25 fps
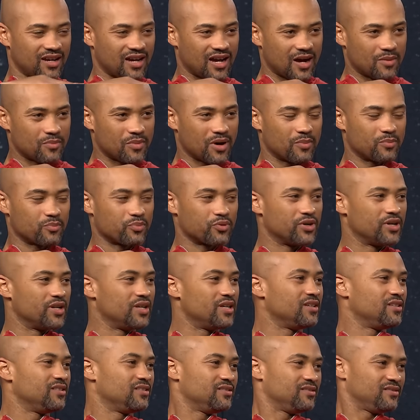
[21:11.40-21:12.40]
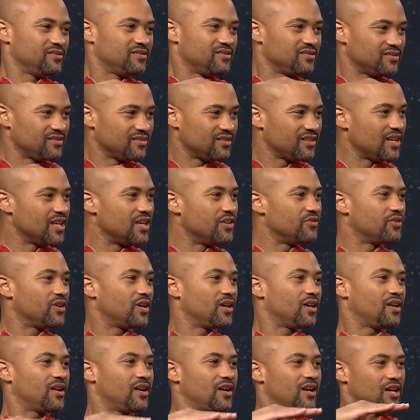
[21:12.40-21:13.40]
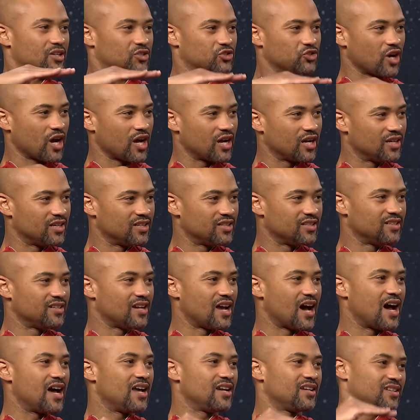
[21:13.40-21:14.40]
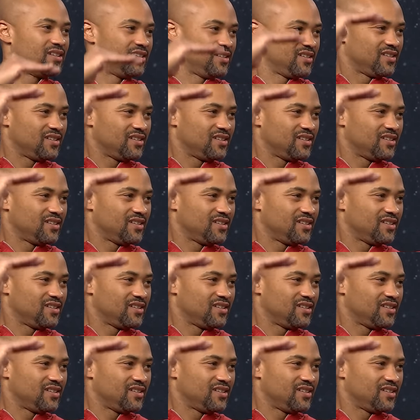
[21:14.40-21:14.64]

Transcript: I'm, I'm pretty even, and I try to not.